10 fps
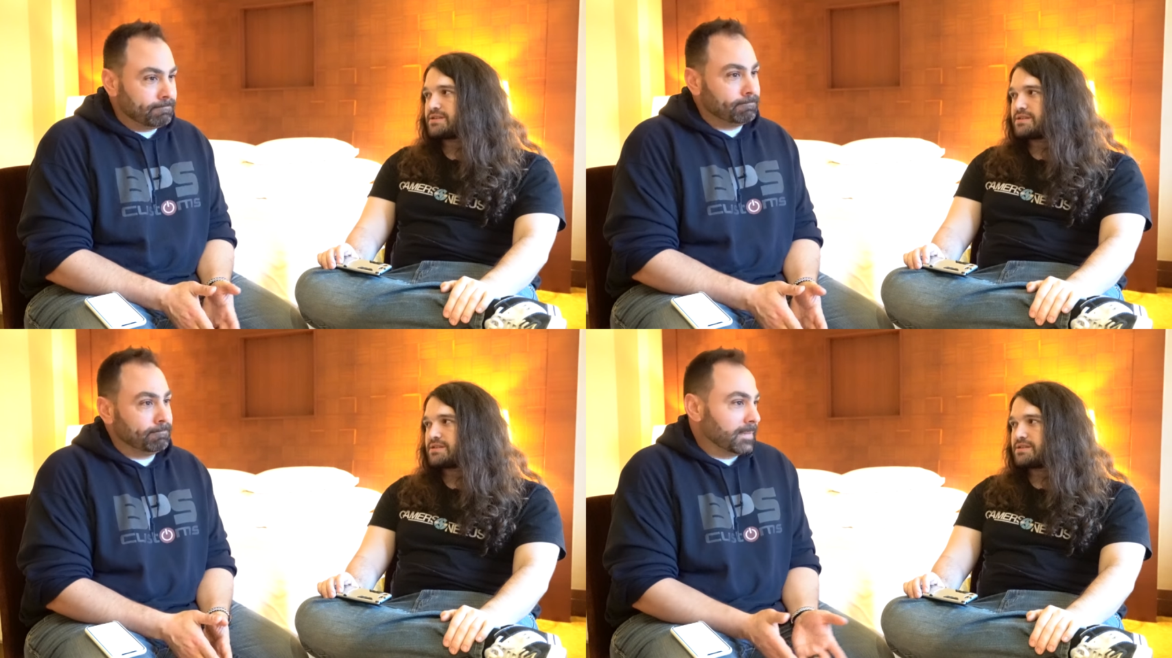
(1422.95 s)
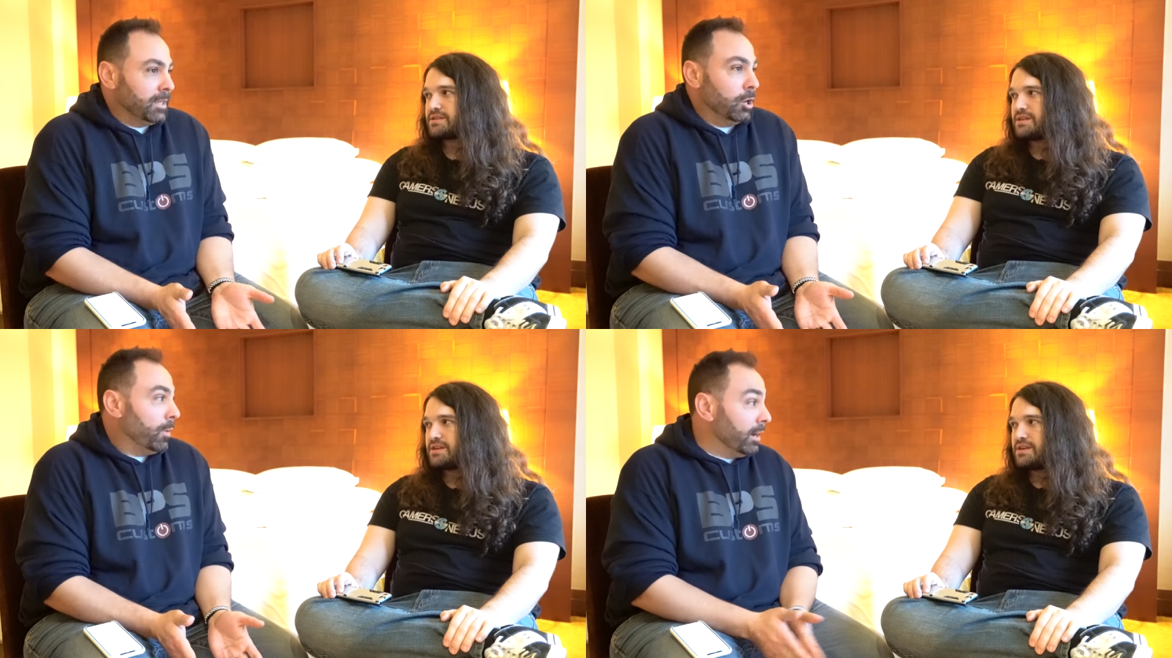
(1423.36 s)

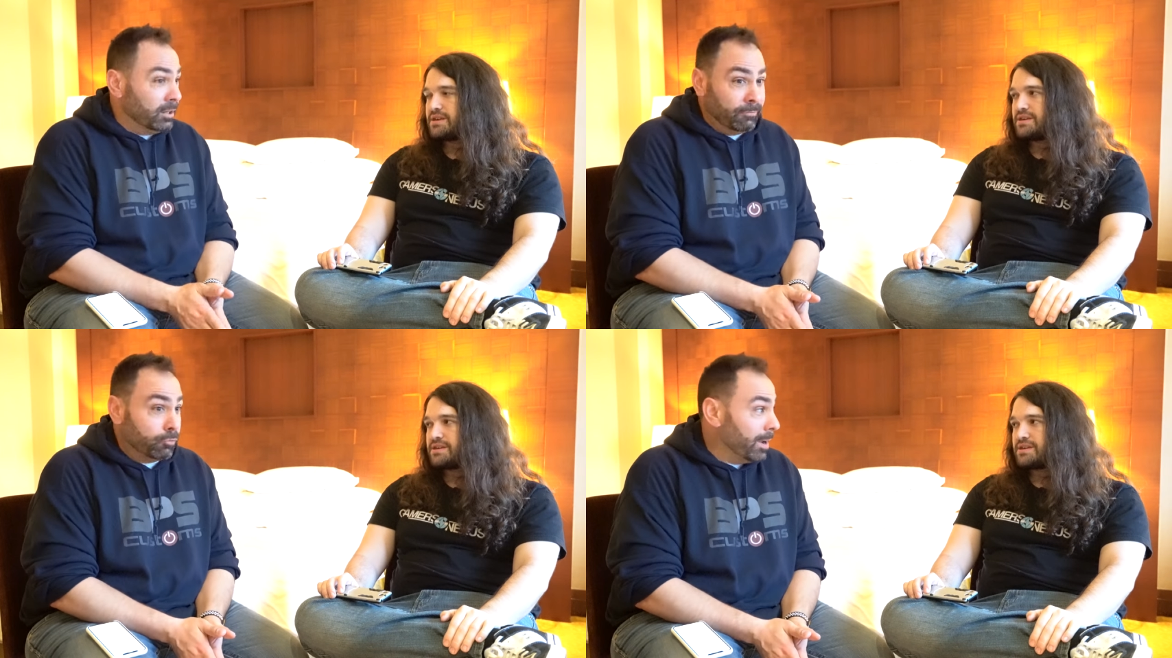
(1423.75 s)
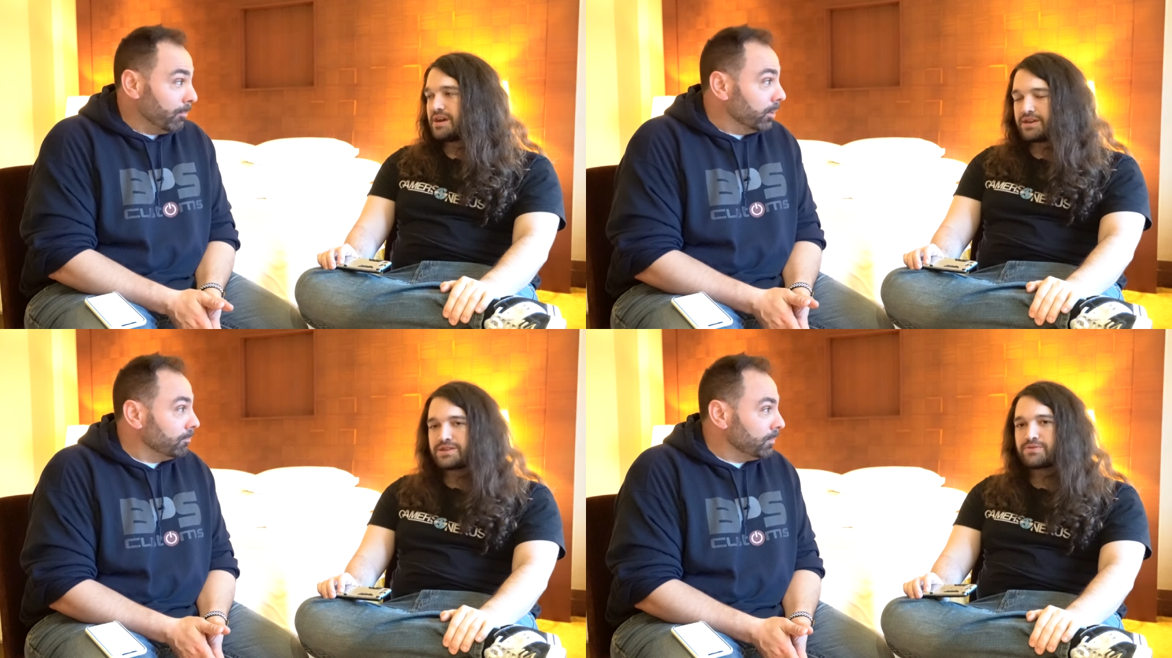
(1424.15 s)
Speaker 1: Mm, you know, I don't even
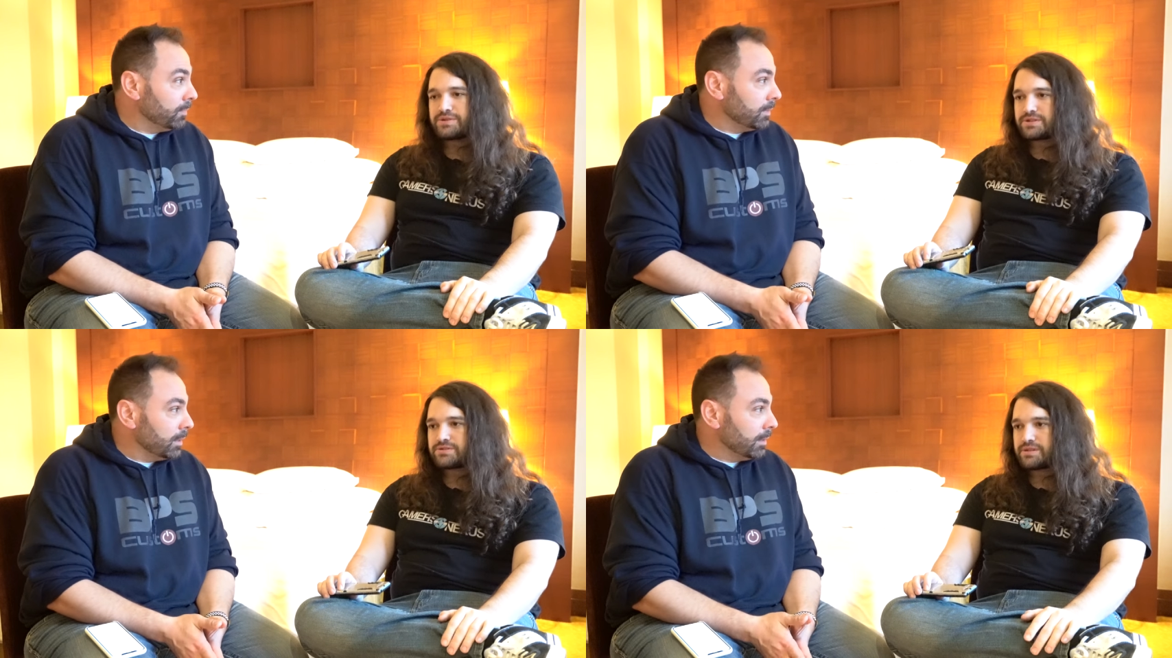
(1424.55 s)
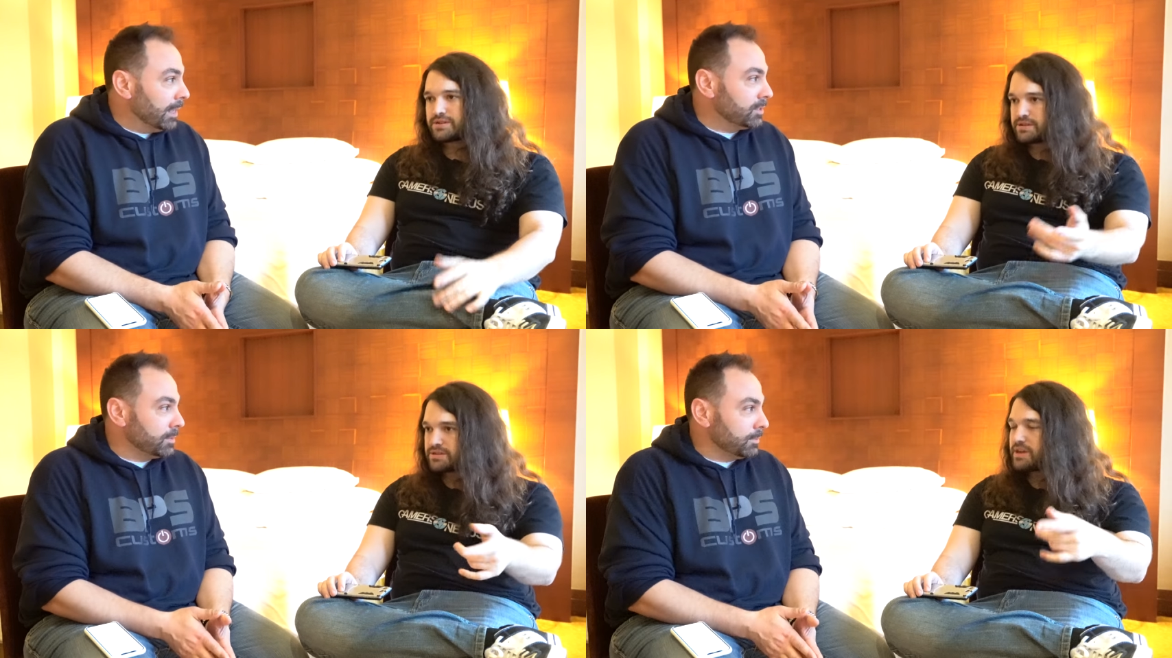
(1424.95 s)
remember. I think it was the,
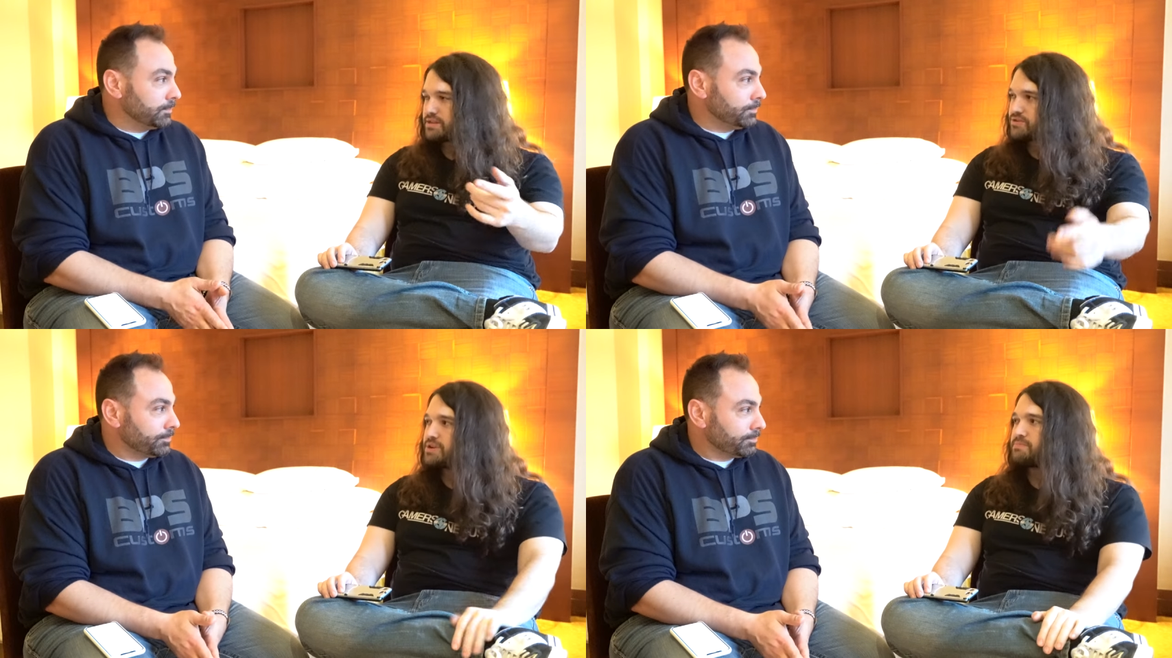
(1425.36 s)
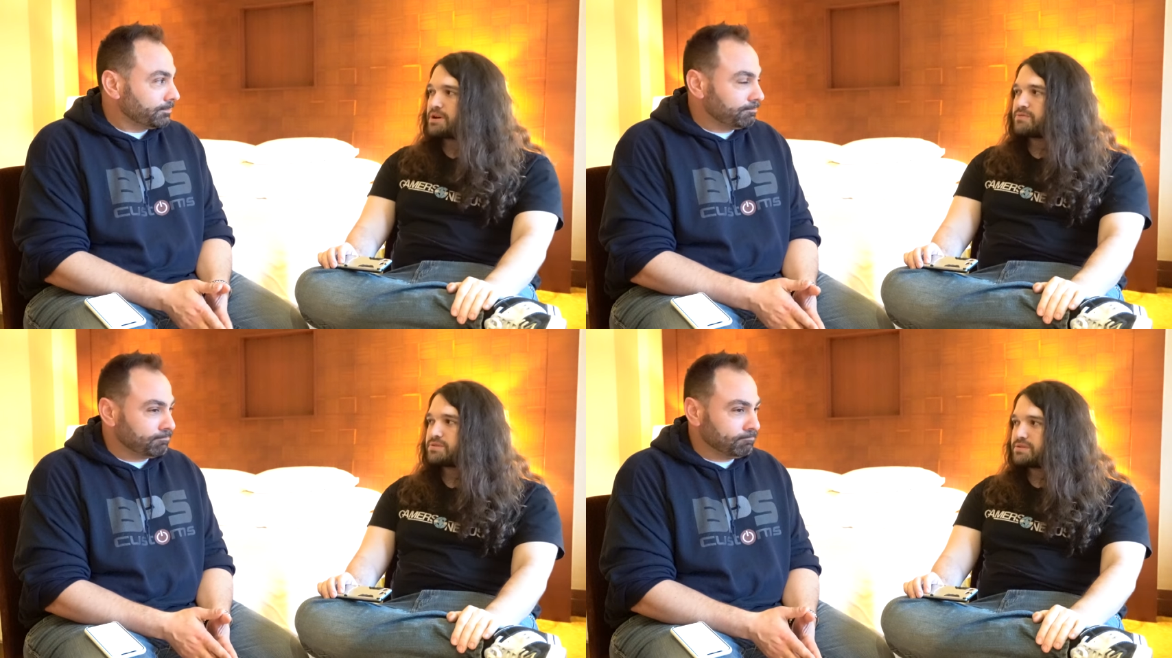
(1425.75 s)
the yeah the green button.